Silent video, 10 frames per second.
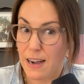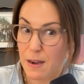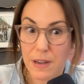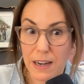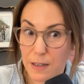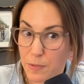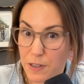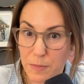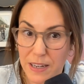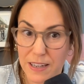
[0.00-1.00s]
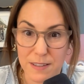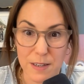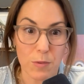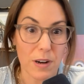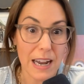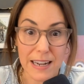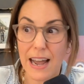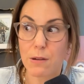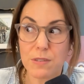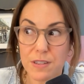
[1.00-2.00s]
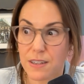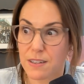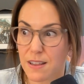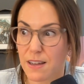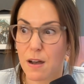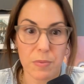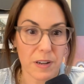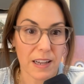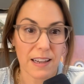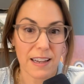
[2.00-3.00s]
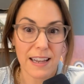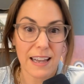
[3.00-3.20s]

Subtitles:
I'm not going to be in your meetings anymore. Announcing to the company,